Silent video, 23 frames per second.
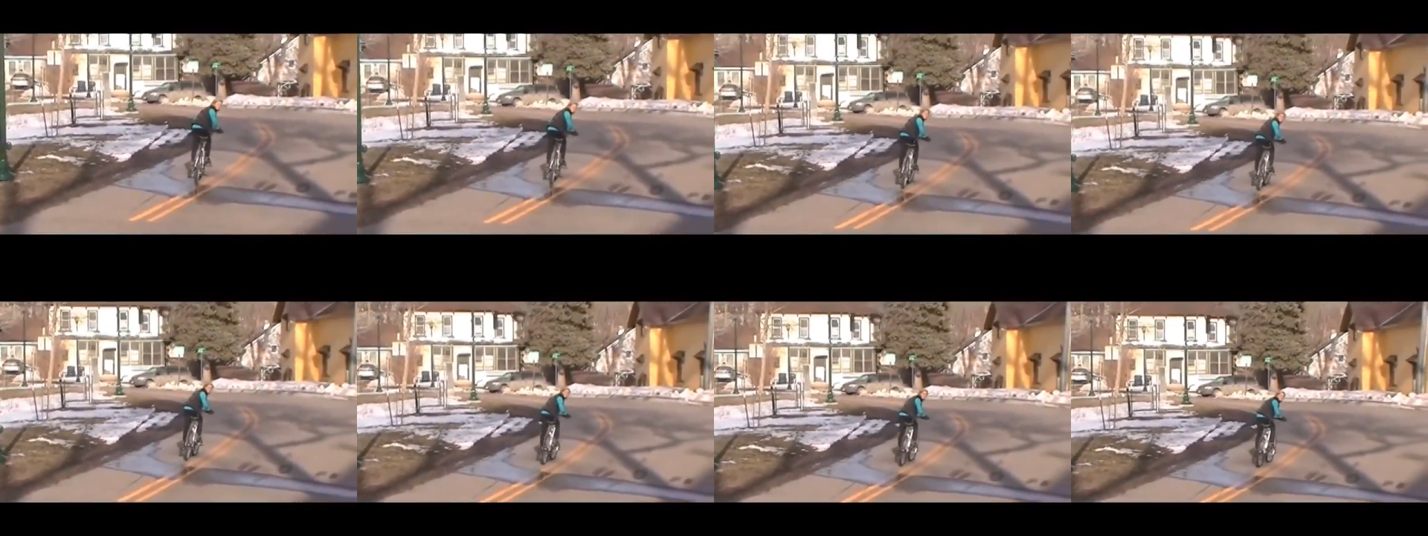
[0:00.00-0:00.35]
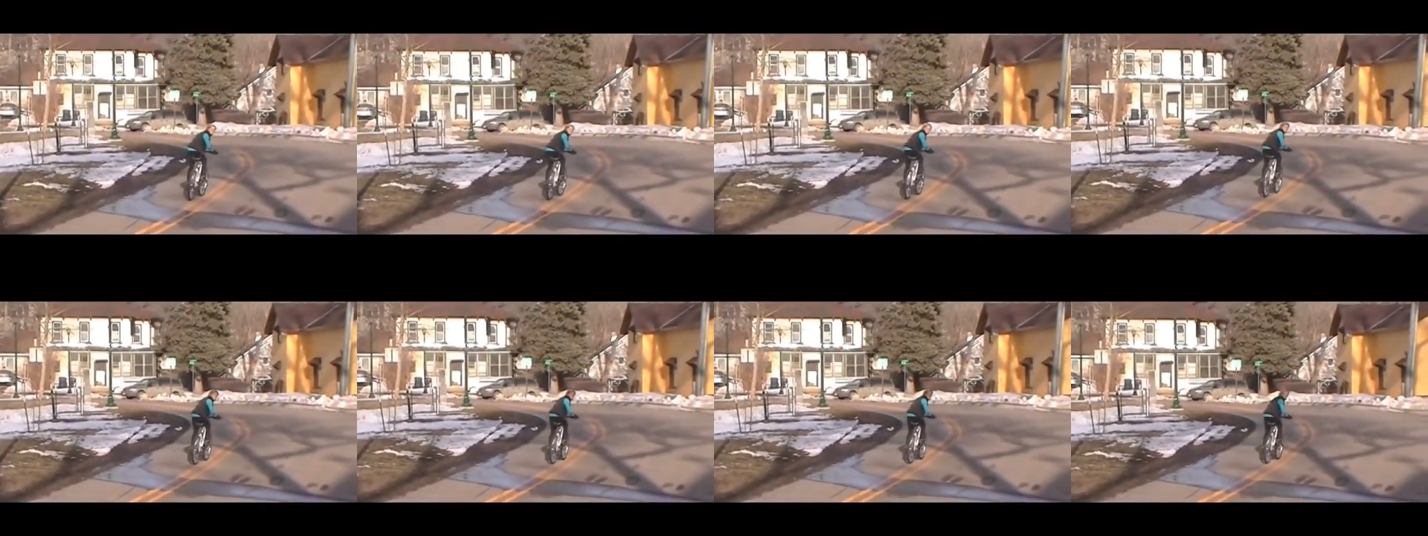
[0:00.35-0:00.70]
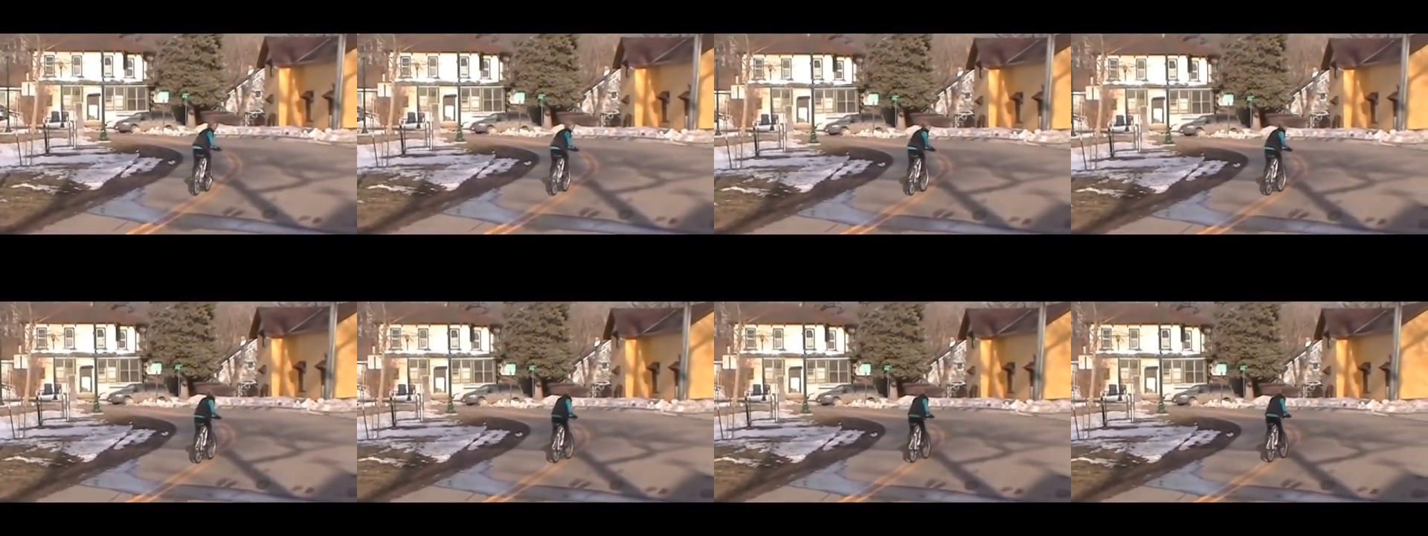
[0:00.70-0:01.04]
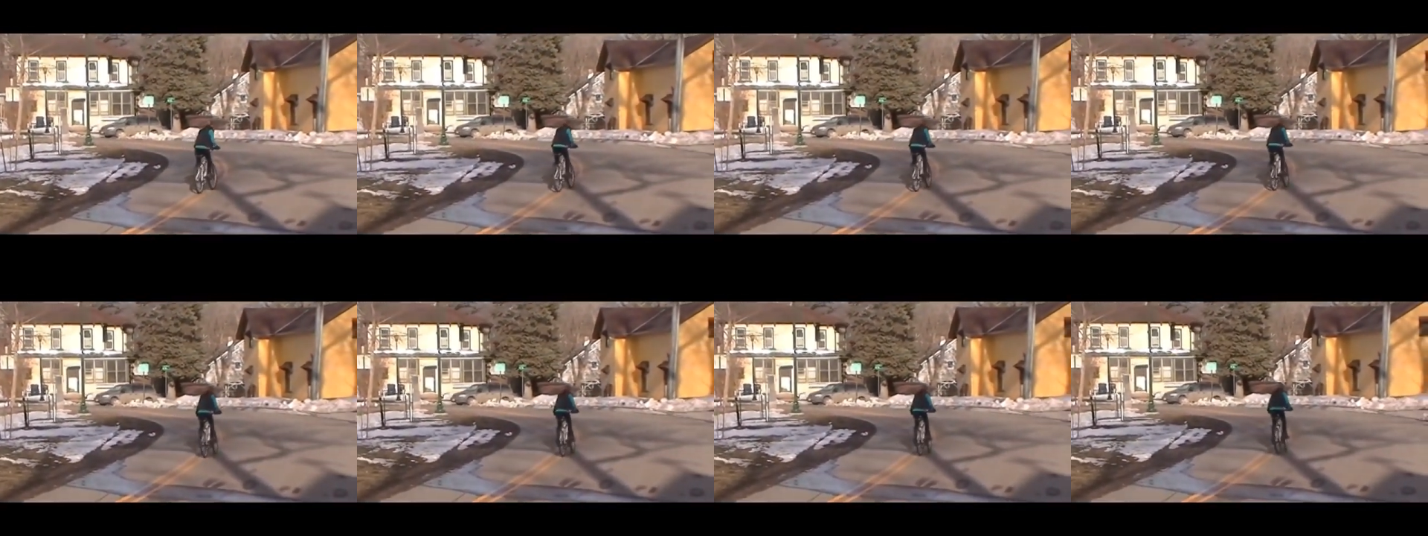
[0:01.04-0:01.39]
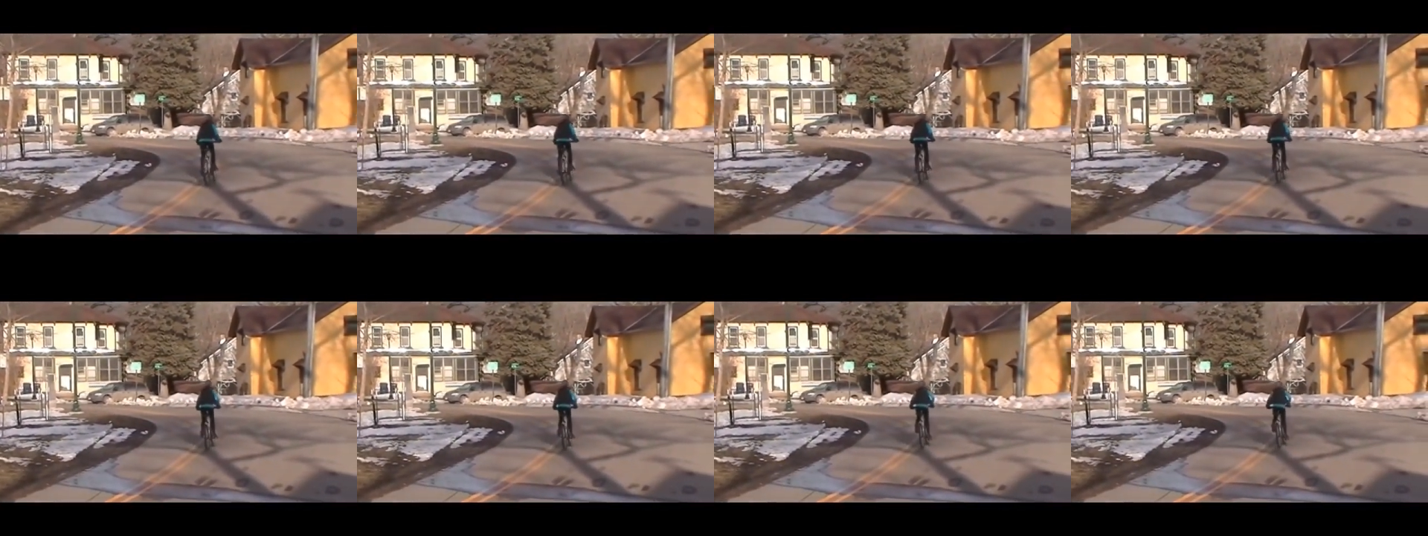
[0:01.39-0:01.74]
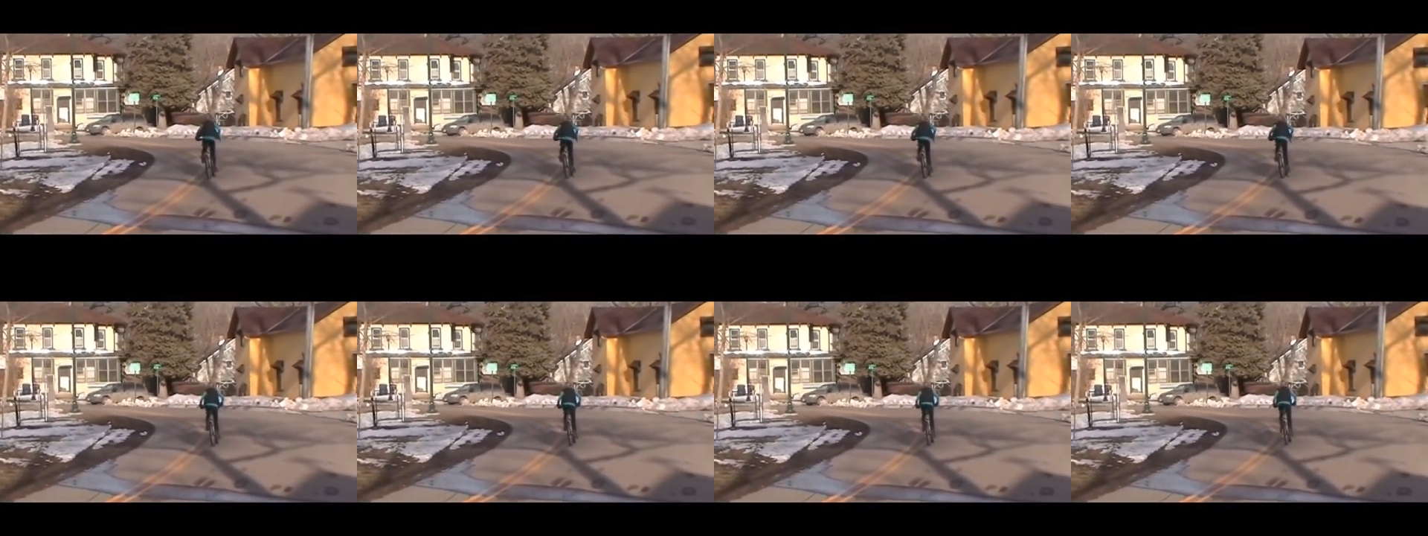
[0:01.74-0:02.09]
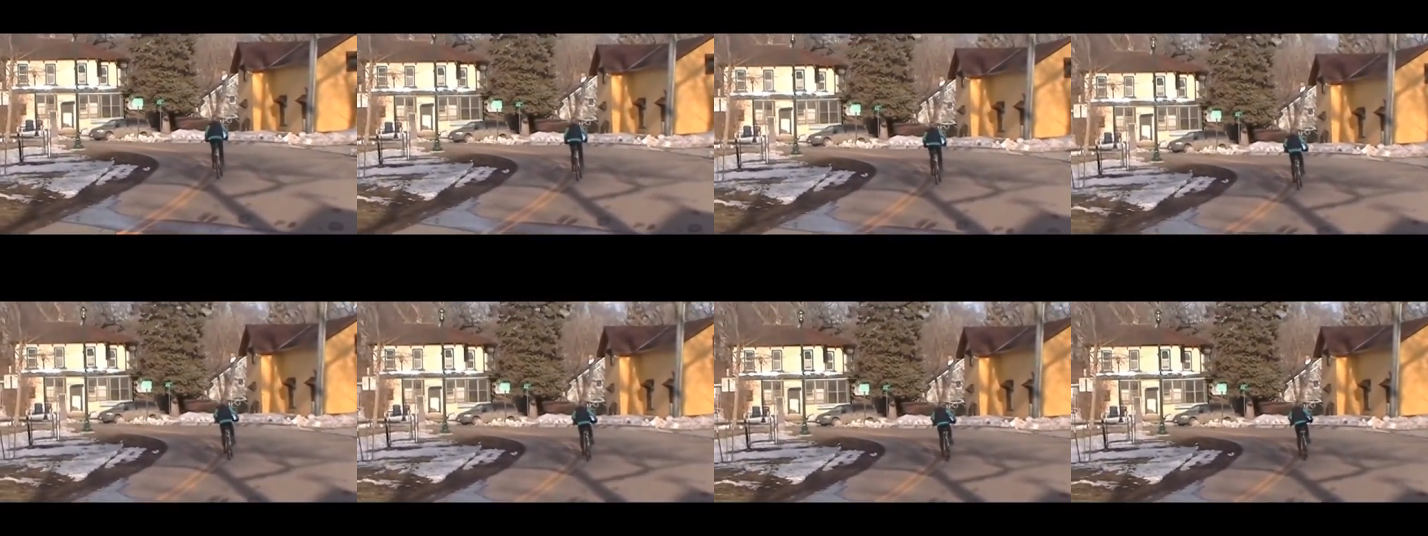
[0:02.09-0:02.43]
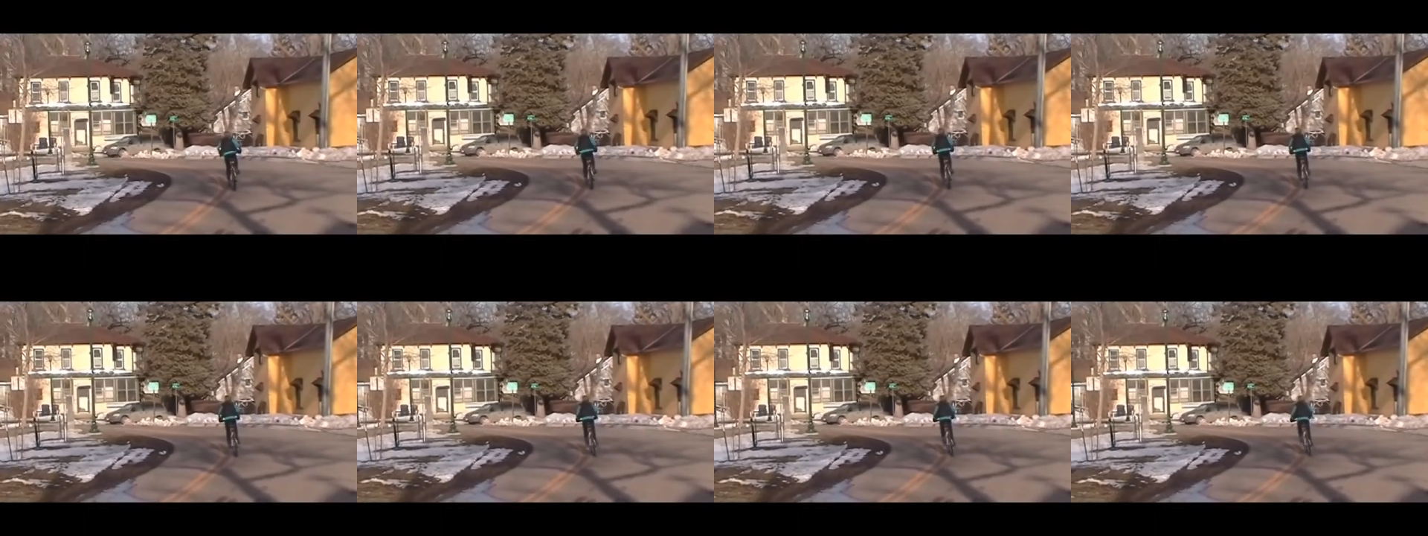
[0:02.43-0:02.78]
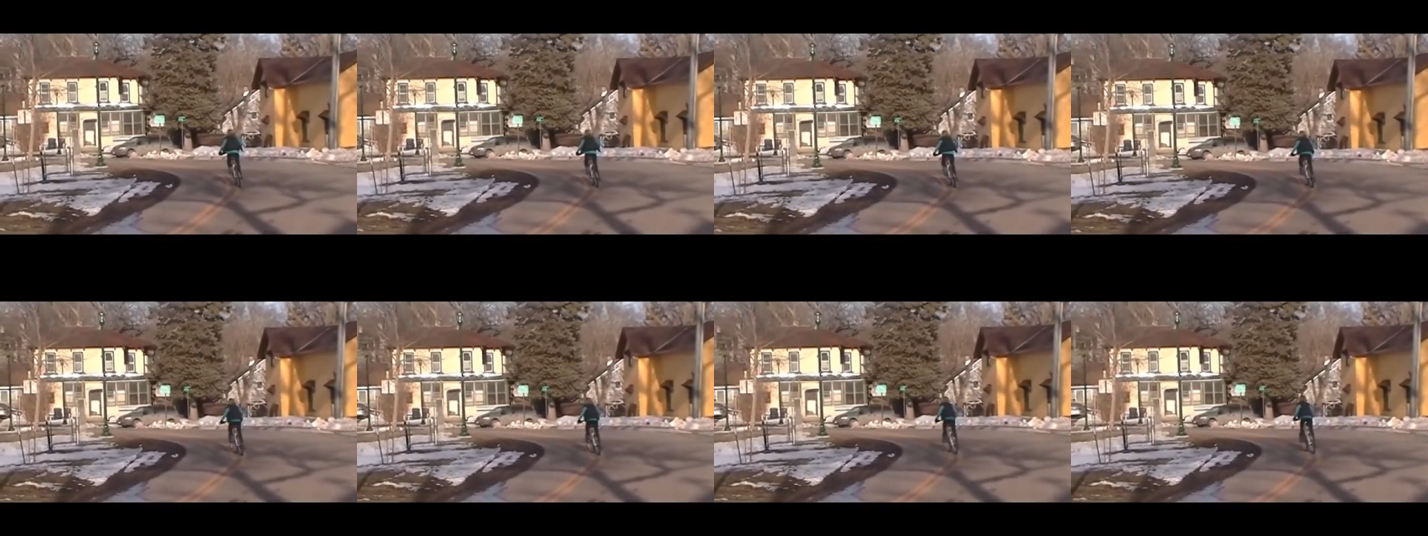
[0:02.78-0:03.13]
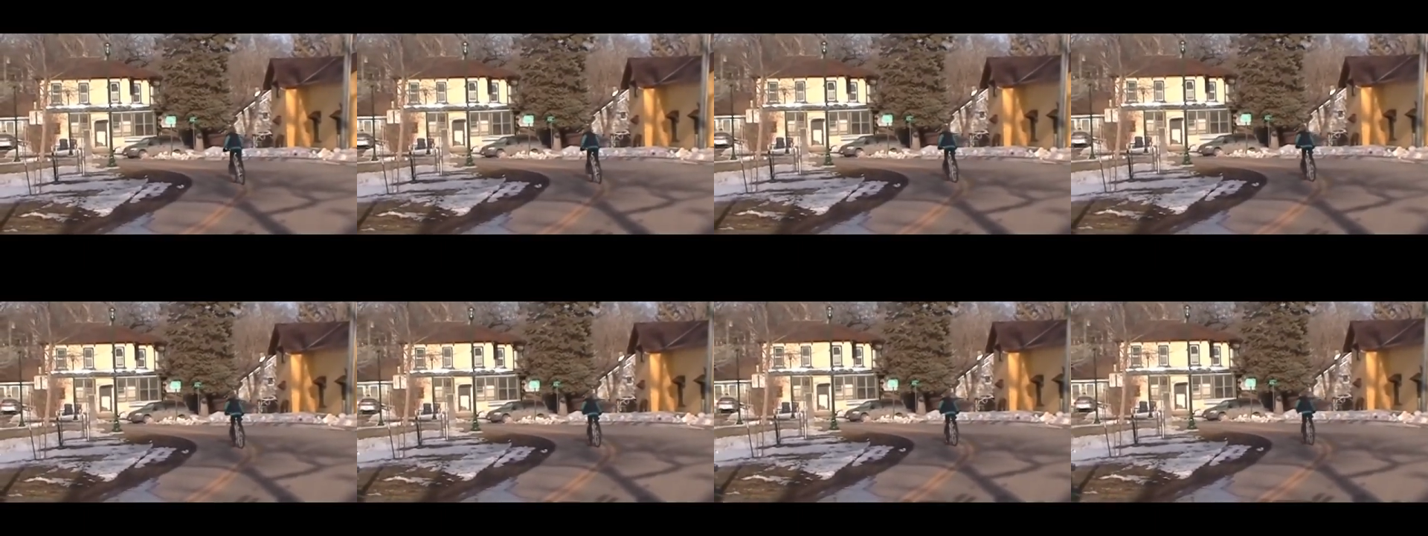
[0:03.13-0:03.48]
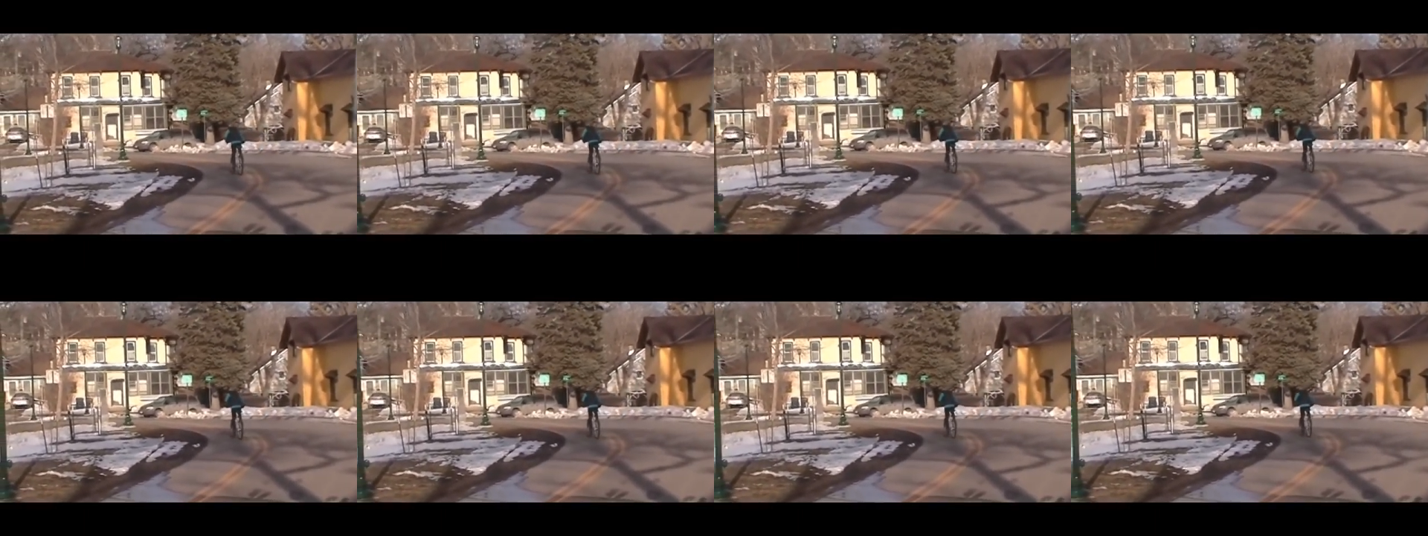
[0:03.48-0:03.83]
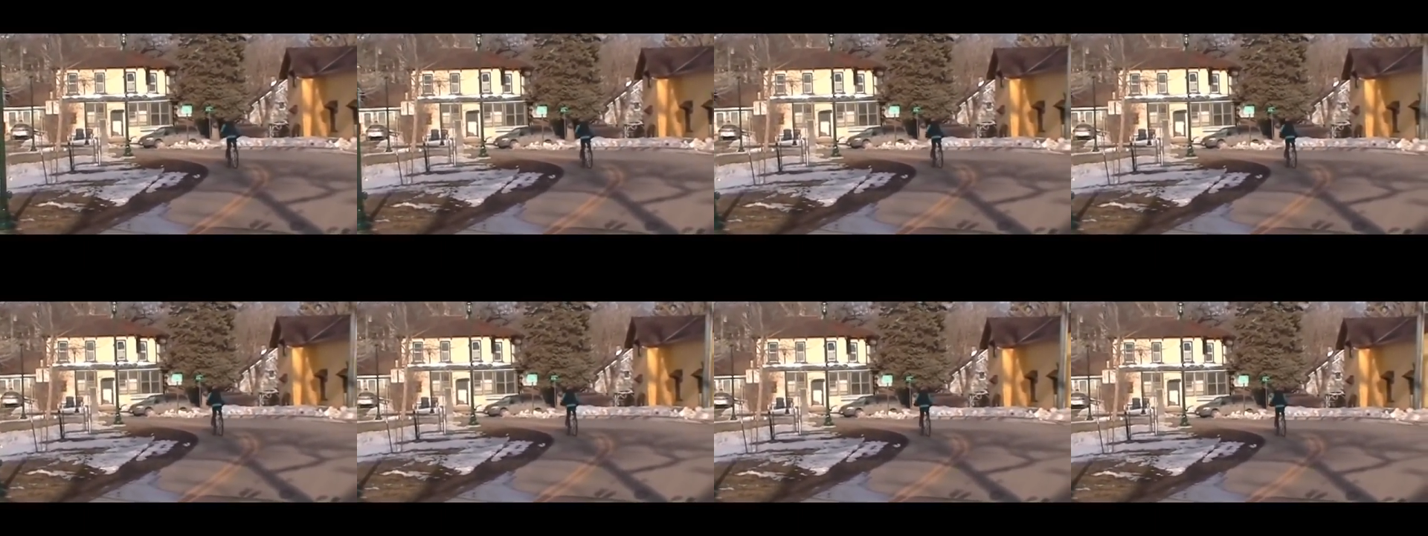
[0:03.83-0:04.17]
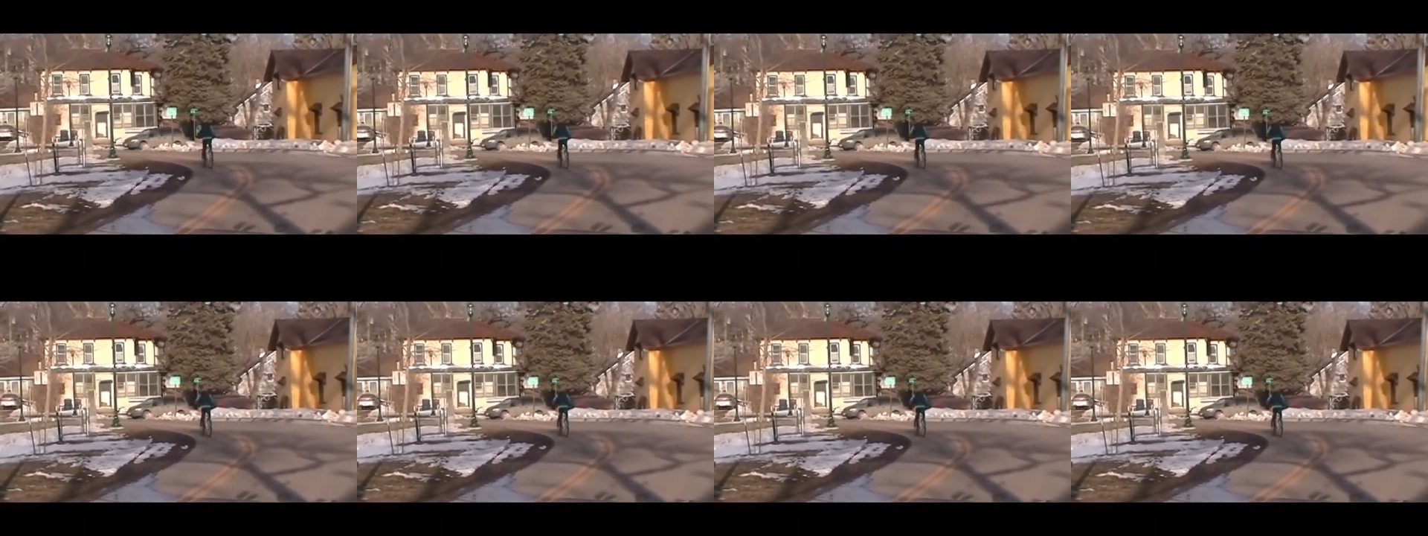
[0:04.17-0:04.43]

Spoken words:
Nobody's mouth can be seen.